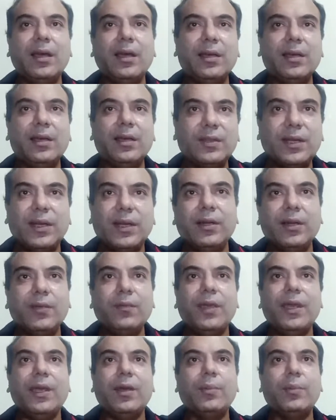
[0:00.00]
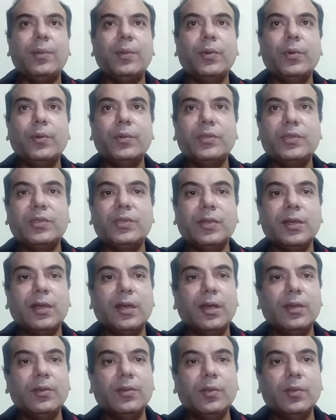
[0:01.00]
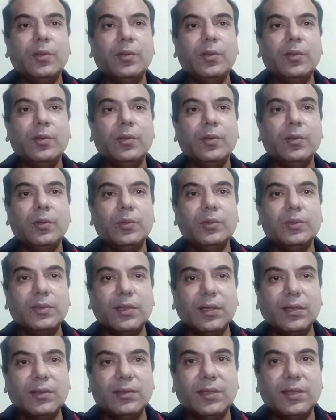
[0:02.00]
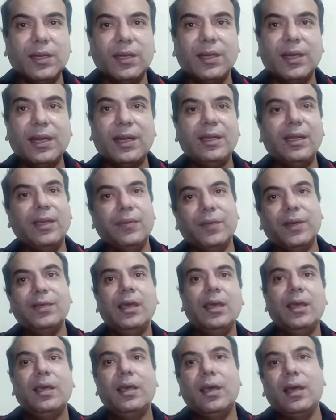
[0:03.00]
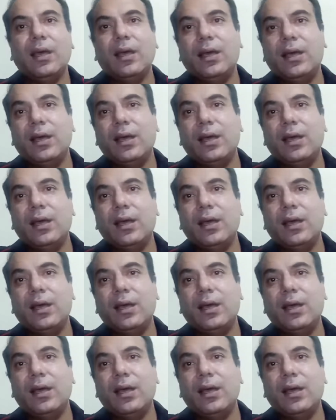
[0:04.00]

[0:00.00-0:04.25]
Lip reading: straight away approach those concern, and even